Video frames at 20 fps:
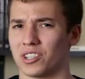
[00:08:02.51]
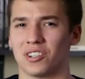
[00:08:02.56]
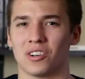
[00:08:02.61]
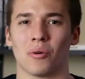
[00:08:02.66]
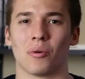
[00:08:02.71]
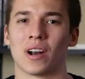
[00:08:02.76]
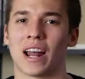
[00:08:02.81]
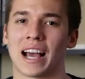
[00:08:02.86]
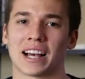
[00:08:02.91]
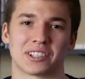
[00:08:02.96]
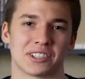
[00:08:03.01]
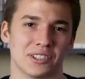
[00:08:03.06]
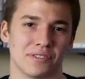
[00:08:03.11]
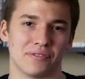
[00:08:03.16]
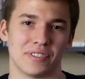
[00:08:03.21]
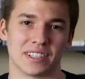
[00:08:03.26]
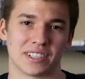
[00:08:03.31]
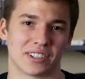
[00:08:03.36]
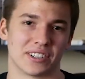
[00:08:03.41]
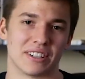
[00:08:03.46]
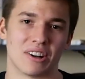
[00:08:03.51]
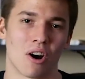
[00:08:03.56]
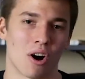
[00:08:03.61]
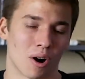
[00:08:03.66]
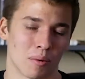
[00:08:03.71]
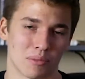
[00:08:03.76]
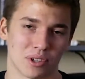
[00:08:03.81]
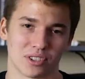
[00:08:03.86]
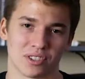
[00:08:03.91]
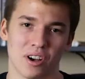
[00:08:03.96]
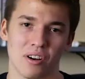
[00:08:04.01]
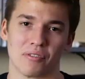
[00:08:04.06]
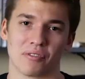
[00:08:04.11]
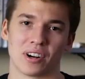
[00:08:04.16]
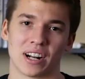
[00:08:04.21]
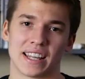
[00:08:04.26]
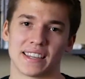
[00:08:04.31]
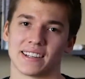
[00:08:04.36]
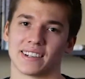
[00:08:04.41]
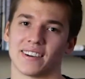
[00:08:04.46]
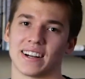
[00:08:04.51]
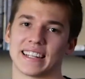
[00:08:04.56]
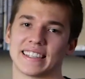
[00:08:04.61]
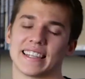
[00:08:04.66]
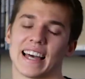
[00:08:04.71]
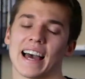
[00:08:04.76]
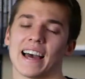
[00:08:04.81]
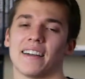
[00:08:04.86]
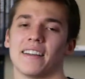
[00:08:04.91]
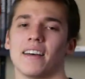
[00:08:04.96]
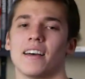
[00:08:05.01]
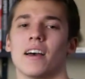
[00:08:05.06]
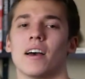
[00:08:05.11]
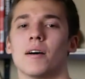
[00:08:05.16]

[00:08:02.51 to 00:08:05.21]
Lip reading: you don't want to actually physically harm yourself or anything like that.